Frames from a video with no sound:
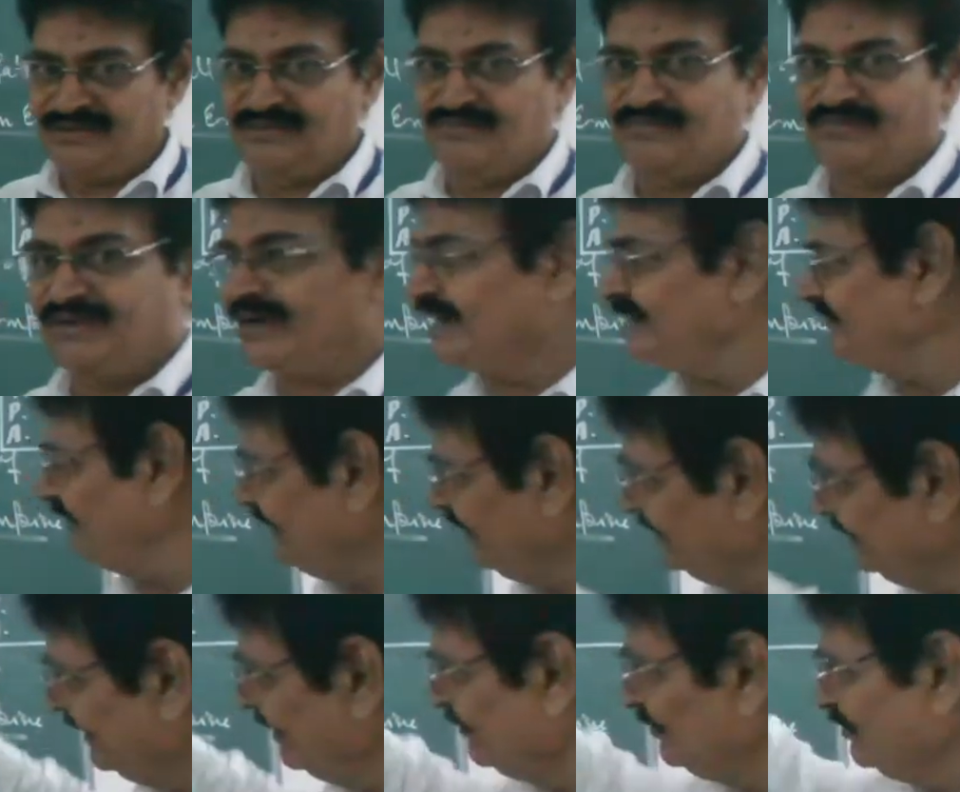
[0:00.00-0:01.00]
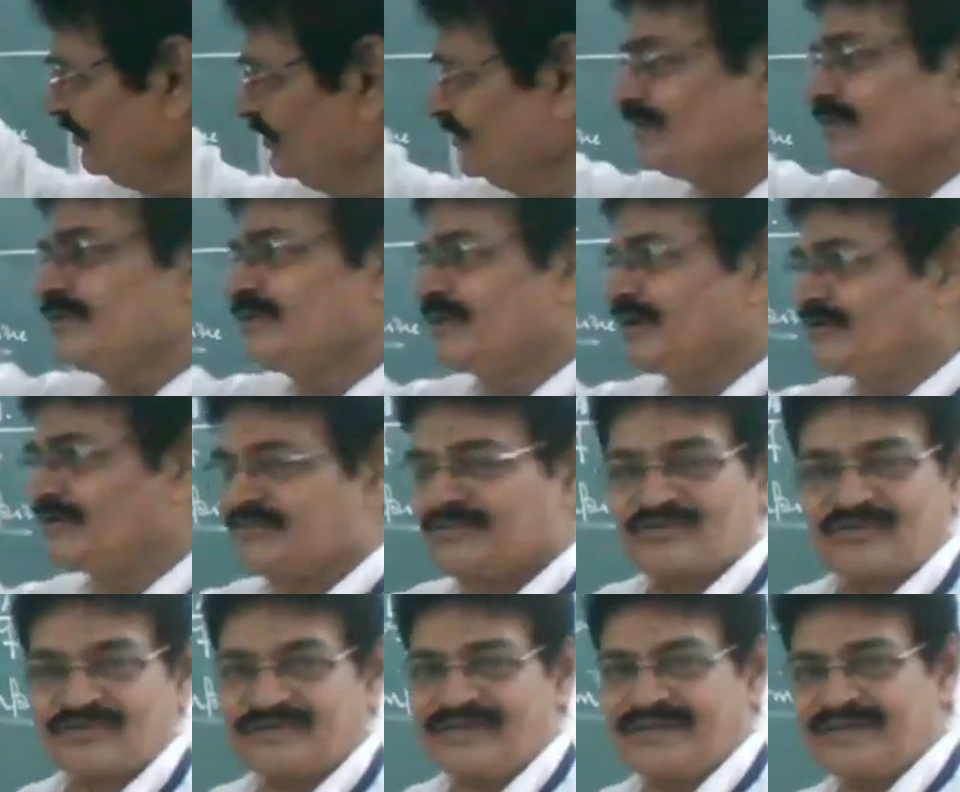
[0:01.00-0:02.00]
and now we
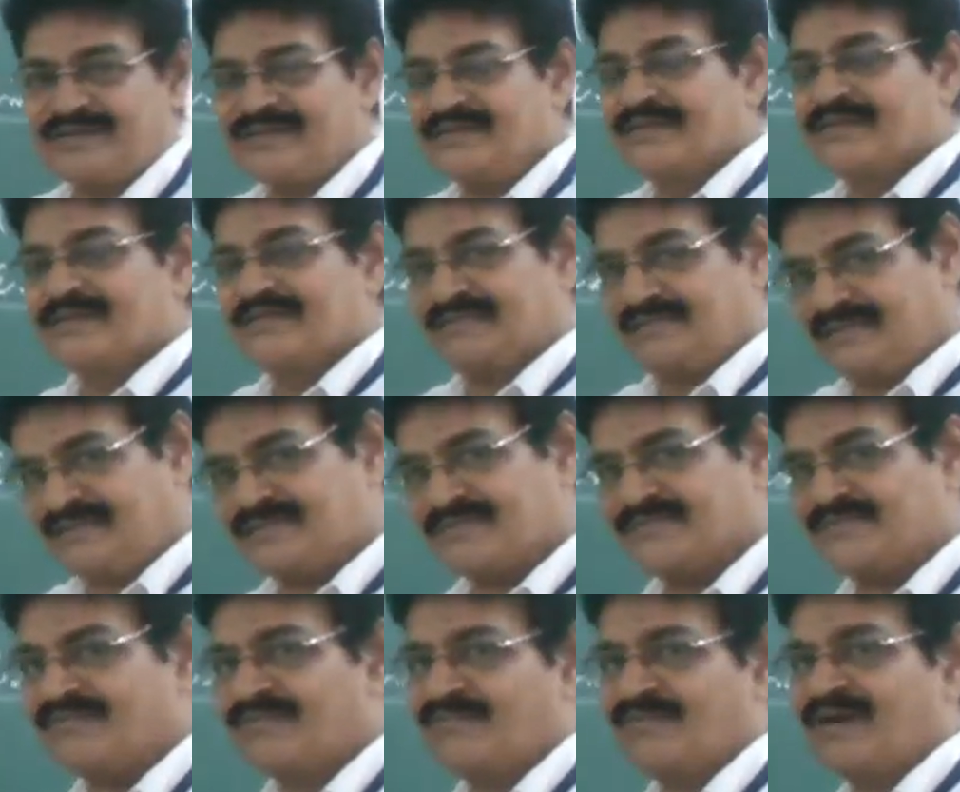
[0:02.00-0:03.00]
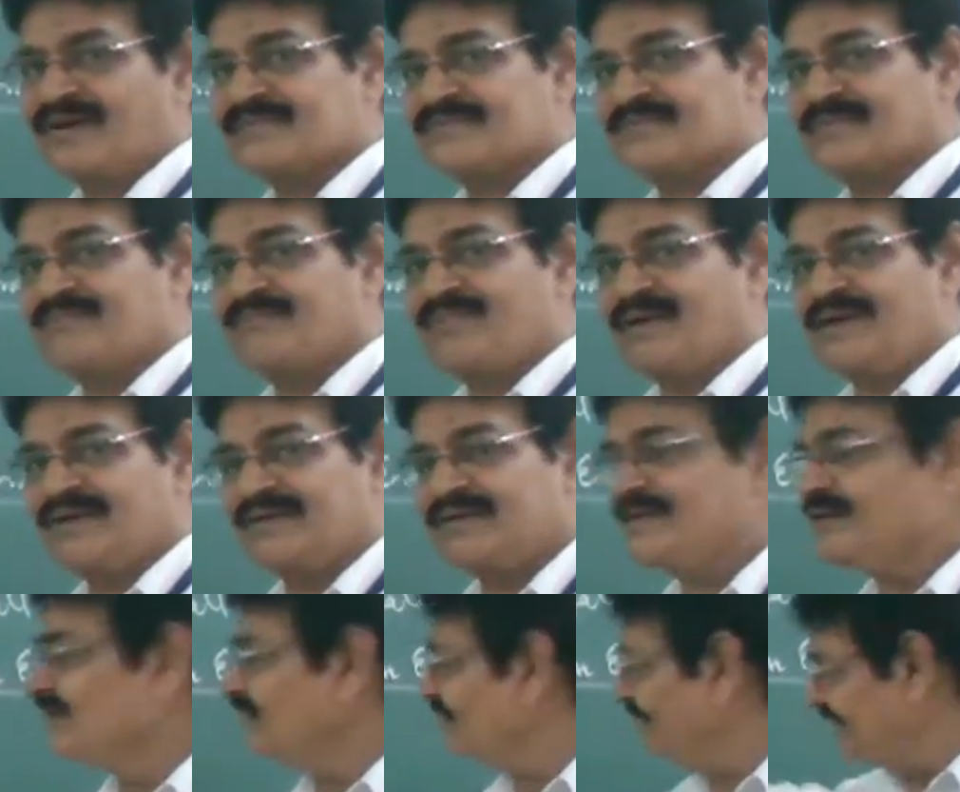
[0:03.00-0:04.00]
know that this vast
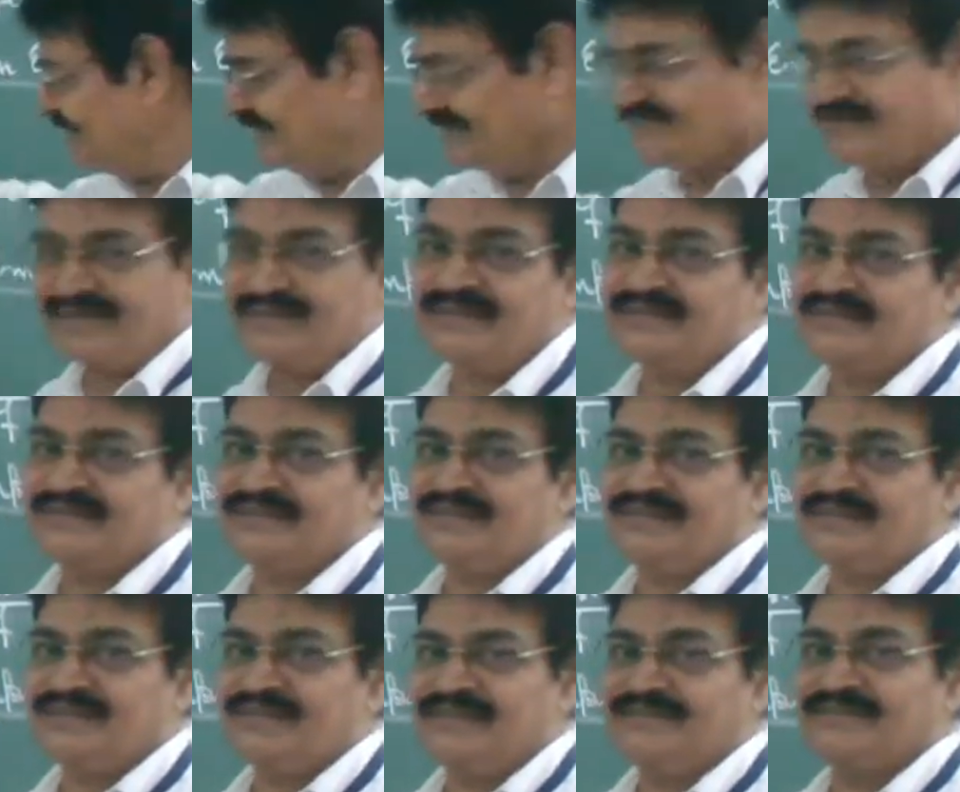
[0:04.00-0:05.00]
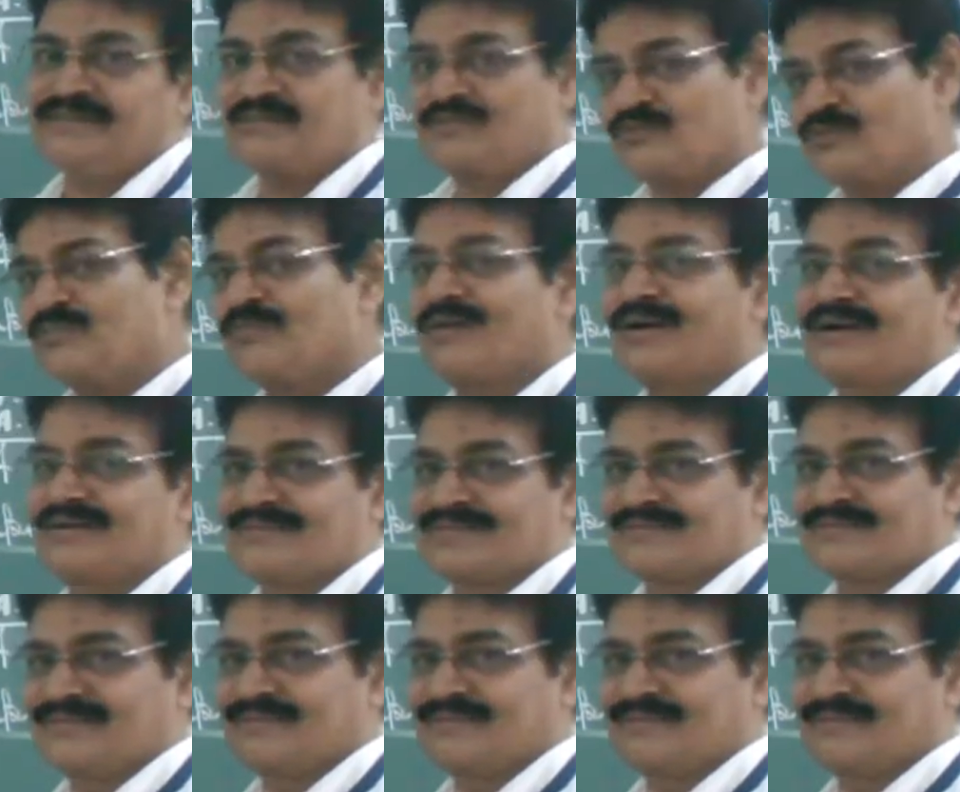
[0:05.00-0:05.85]
empire was divided in the two parts.